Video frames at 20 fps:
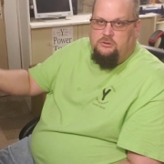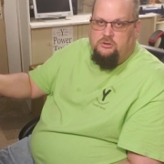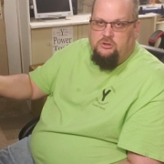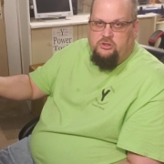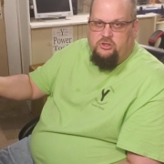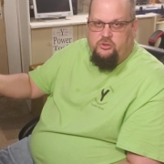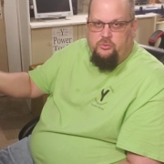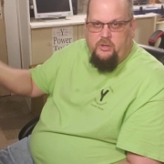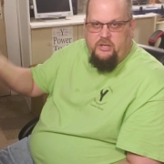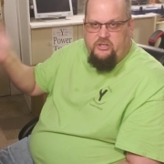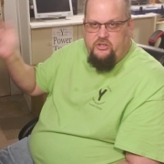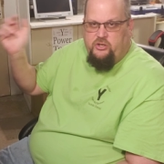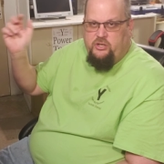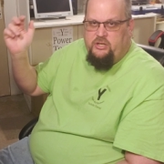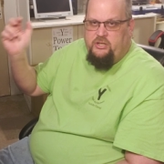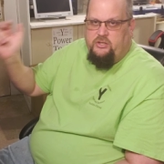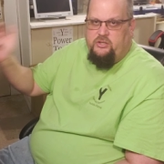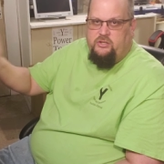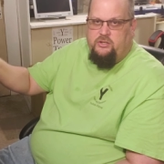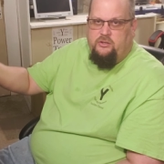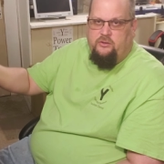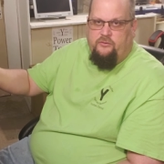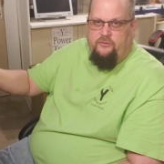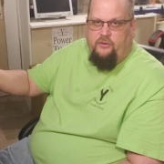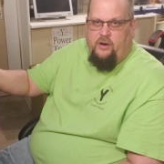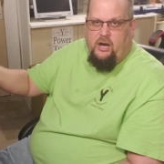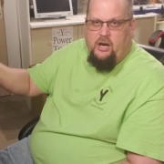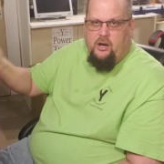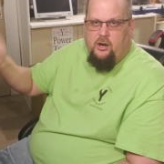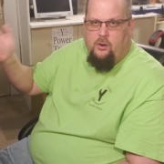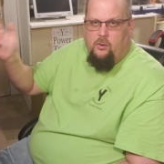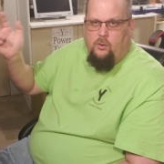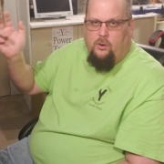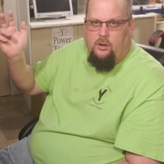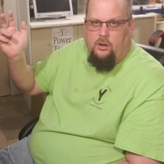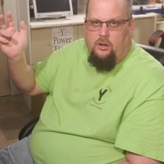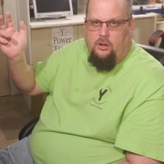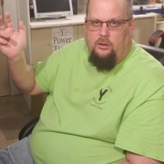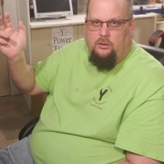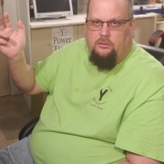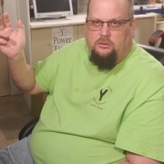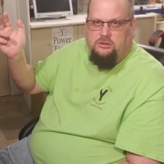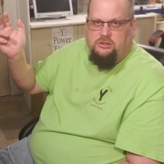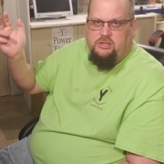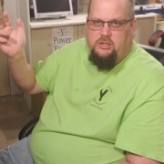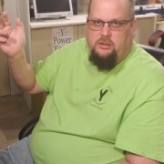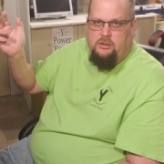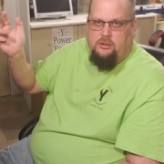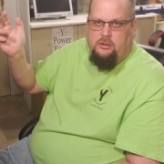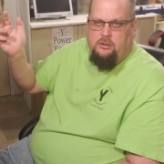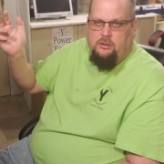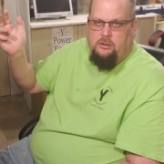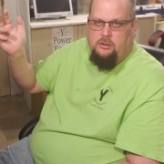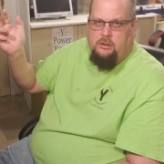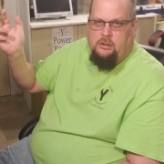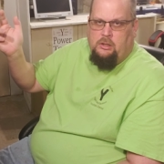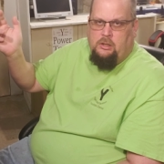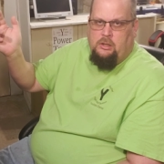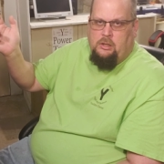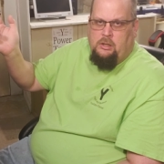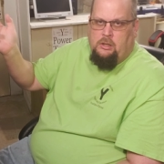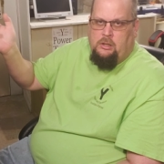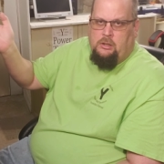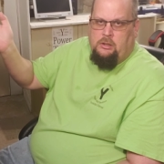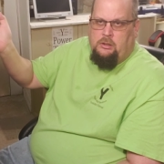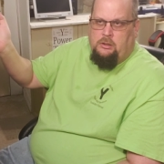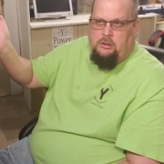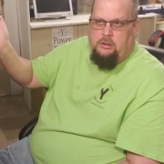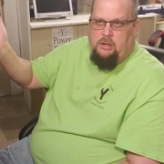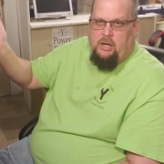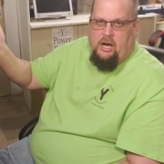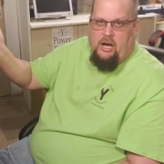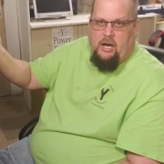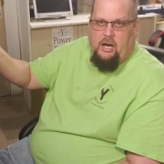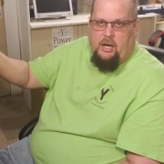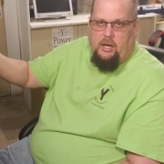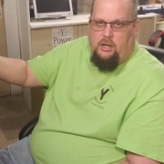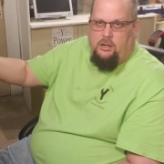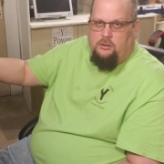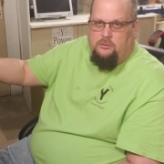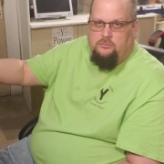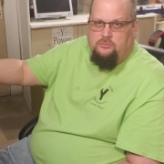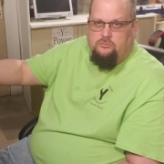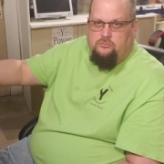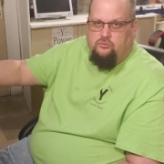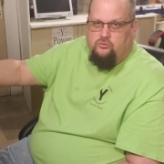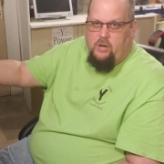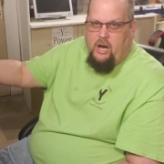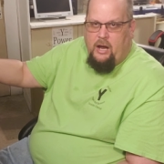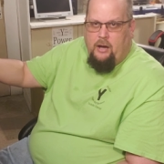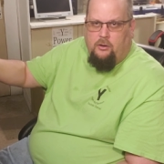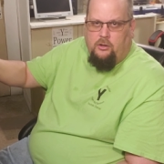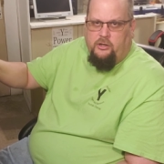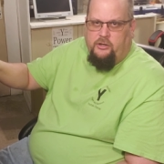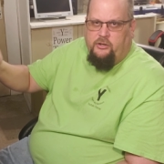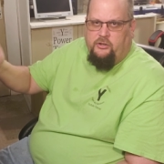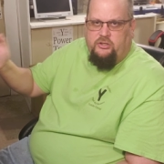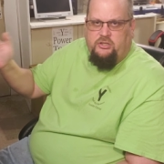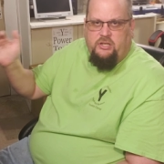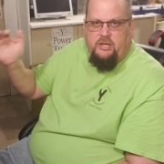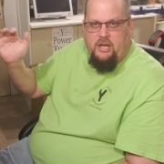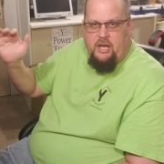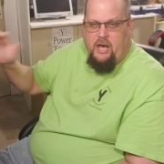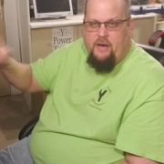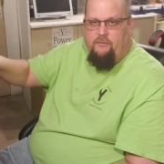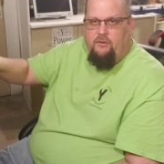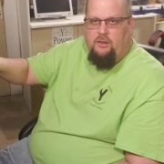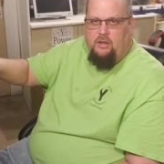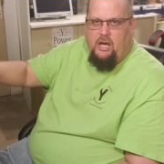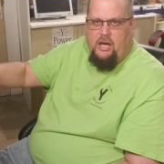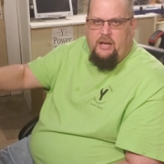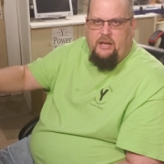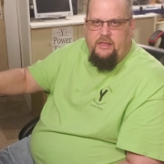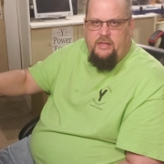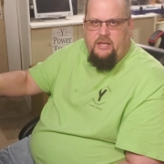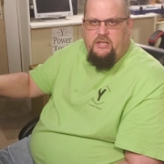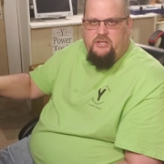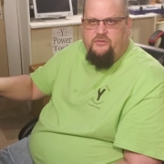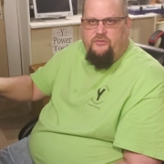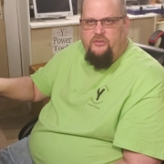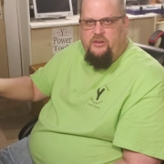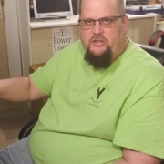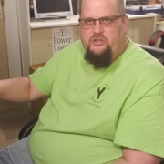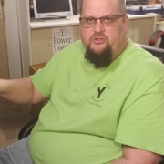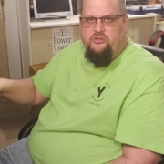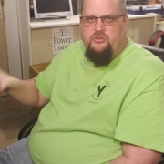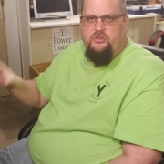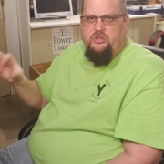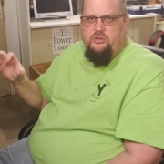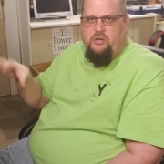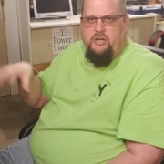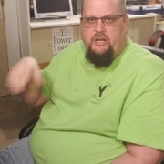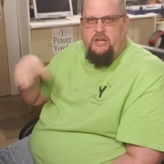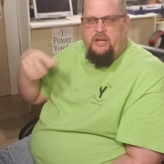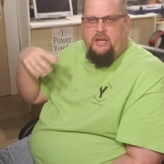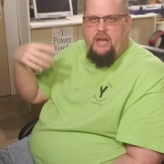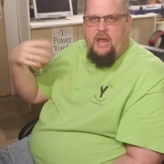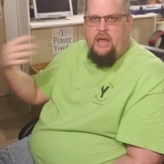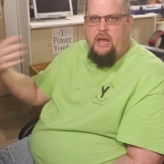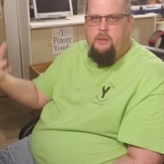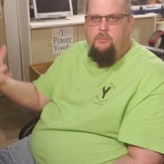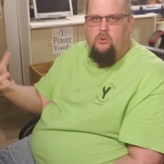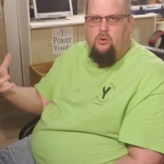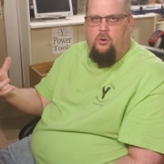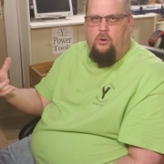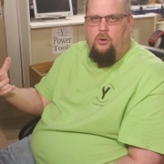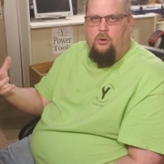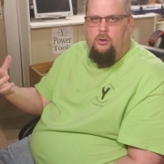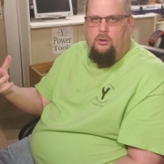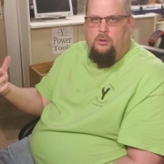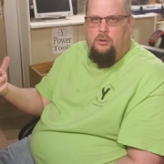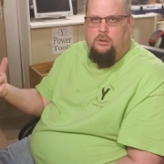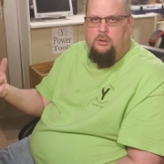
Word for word: Switches, firewalls, uh, routers have a lot of these features you can enable.